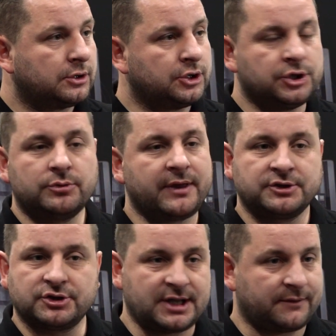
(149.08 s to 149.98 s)
you
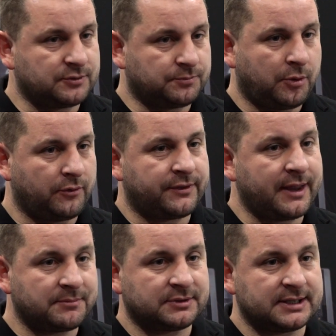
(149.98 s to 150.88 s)
then just have to put
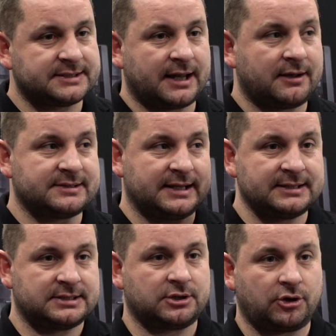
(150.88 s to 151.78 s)
them details into the